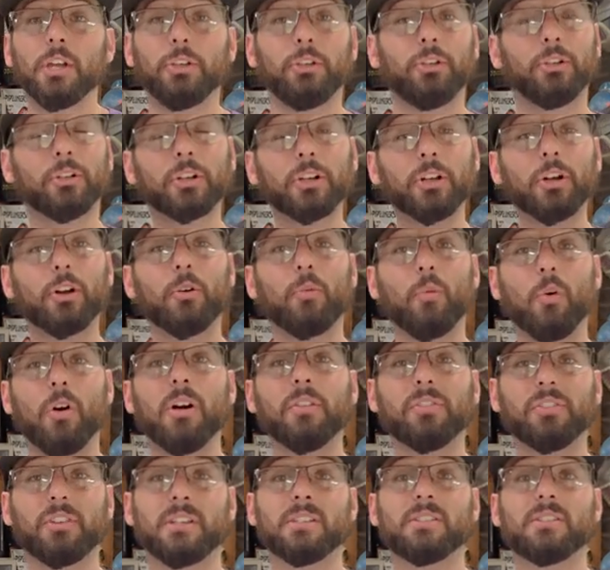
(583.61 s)
You're going to
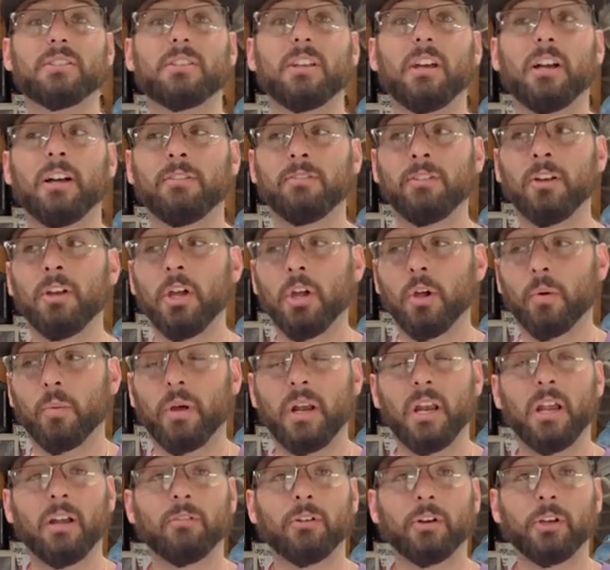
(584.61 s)
want this stuff
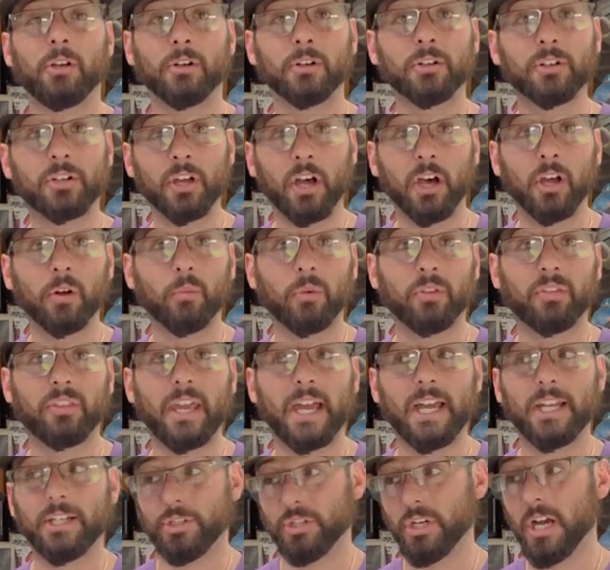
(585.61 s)
whenever you're done with
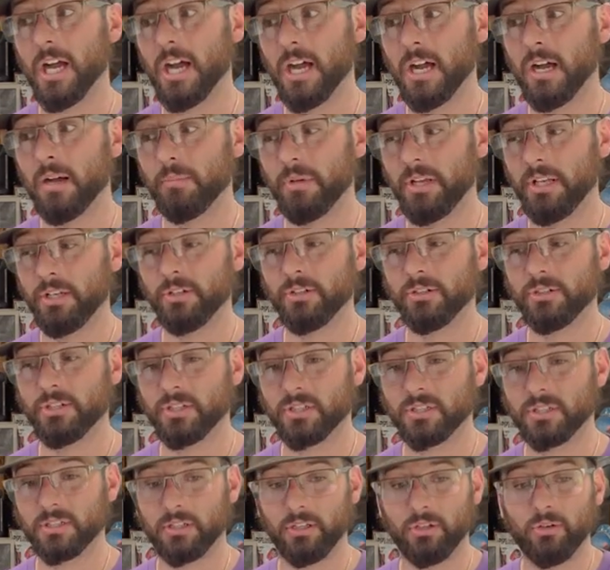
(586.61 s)
that job and you're
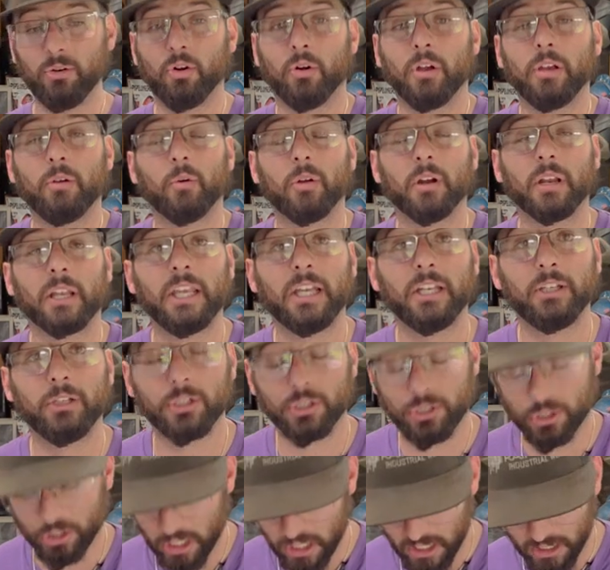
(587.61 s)
just, you don't even want to get in your
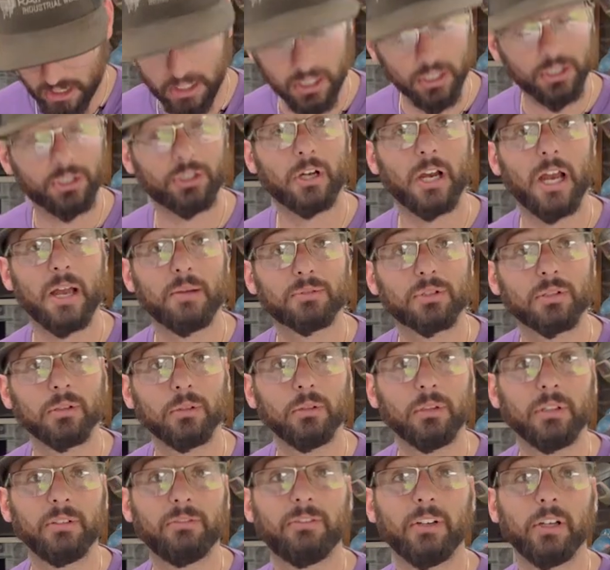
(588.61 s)
truck because you're
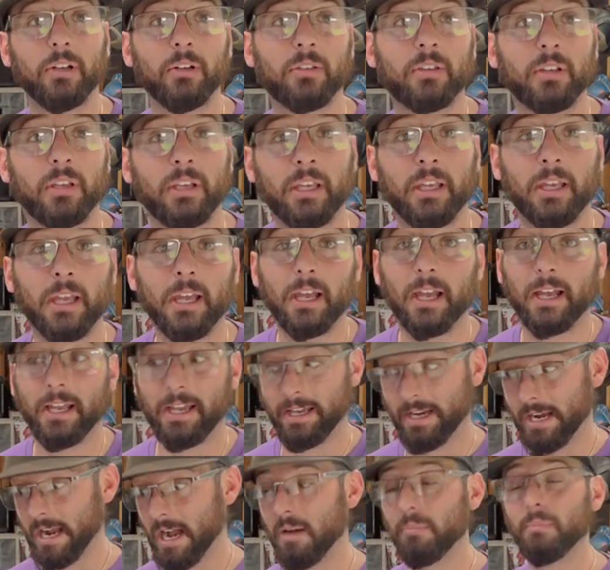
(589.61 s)
absolutely filthy.
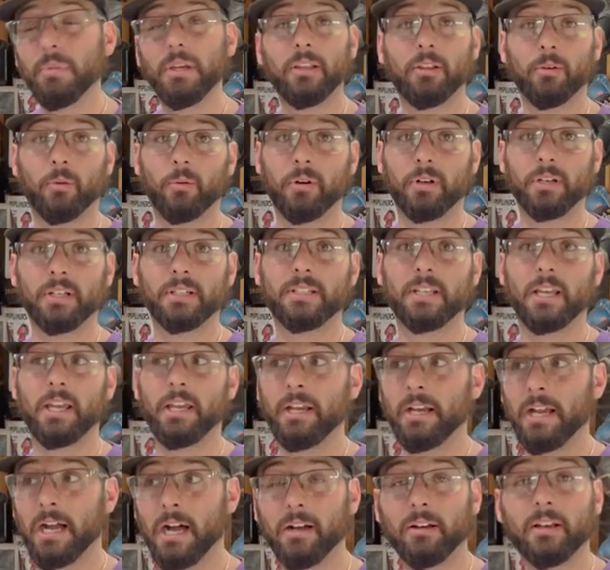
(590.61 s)
And I'll be the one to tell
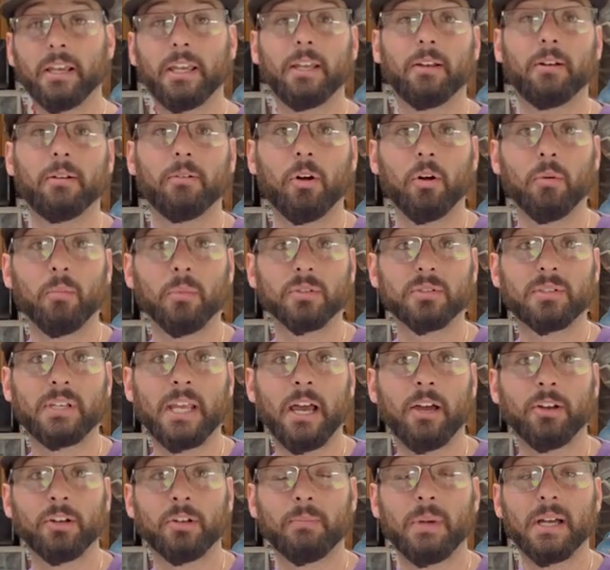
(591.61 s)
you, I'll get almost
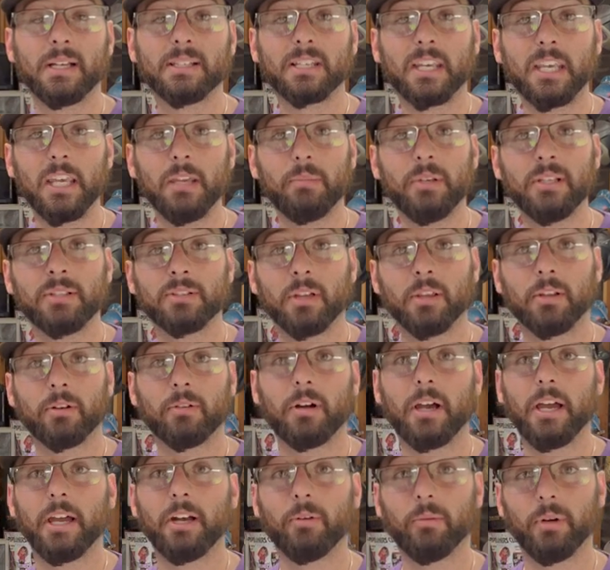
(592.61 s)
down to my skibbies on the
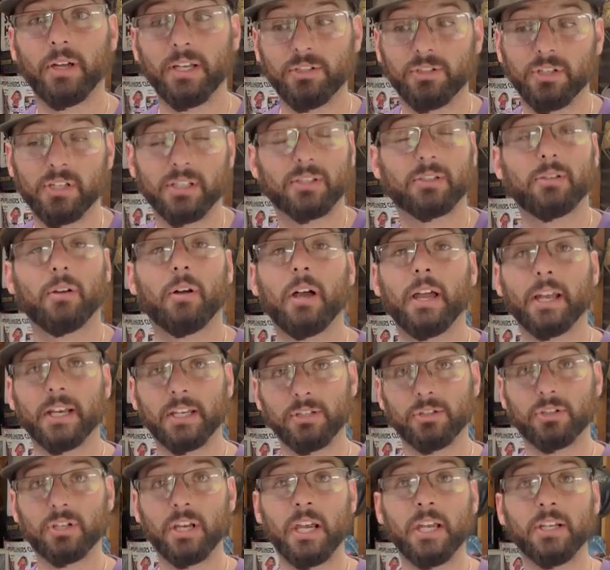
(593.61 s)
right of way just so I
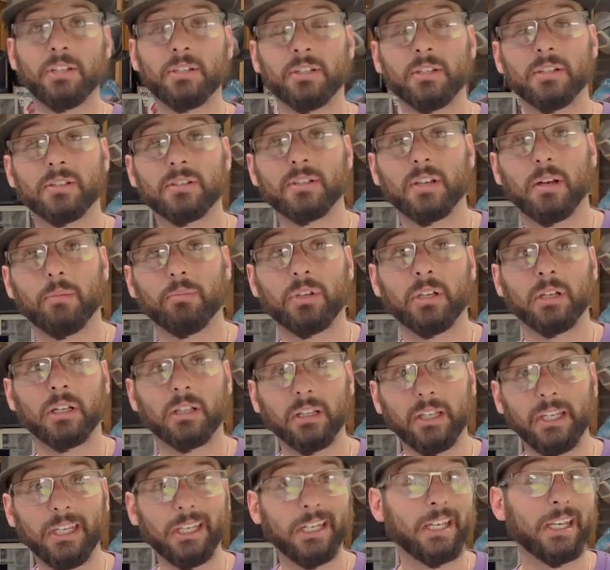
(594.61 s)
can change into something
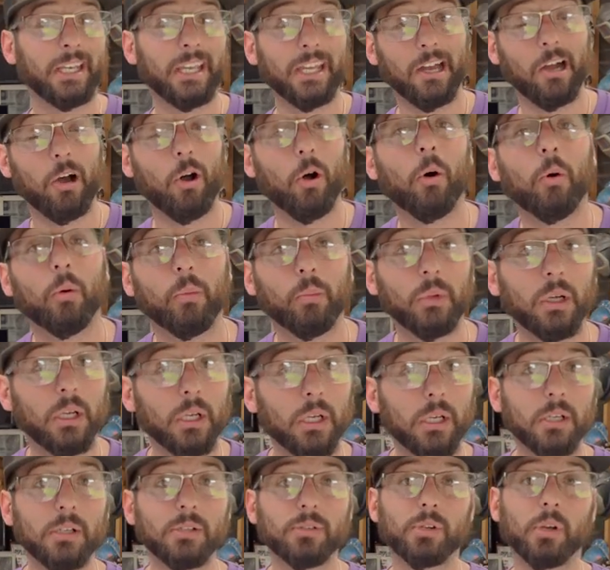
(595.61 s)
clean and get home.
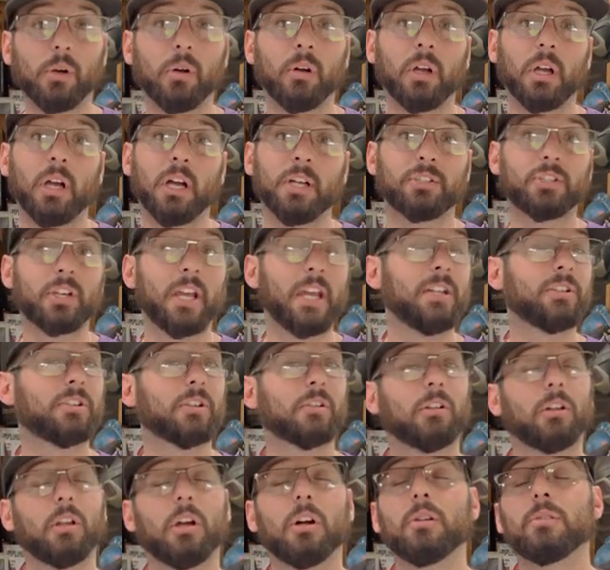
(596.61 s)
So a, change
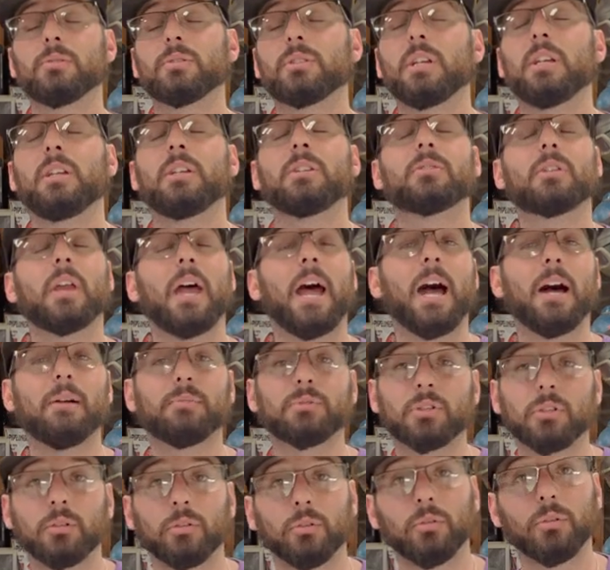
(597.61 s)
of clothes is
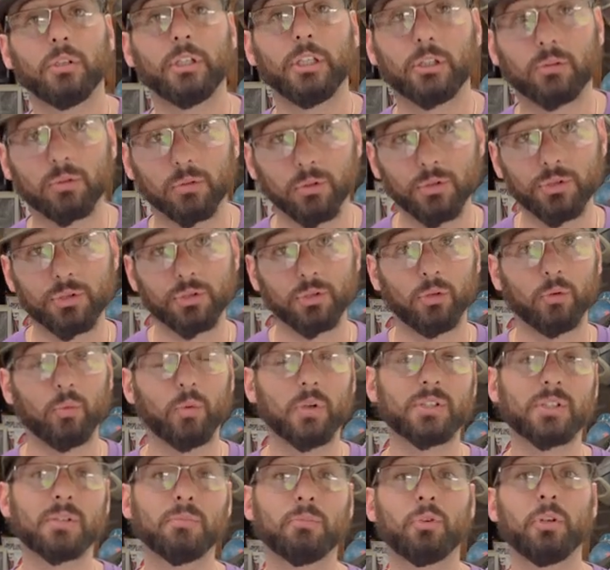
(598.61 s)
absolutely crucial
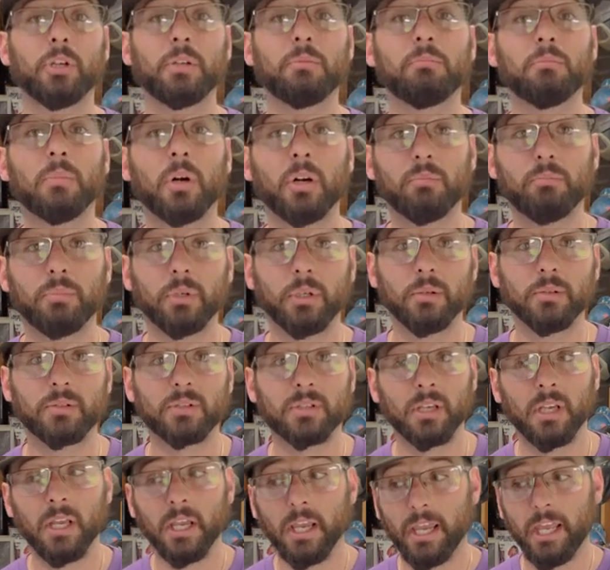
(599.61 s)
with some good mud boots.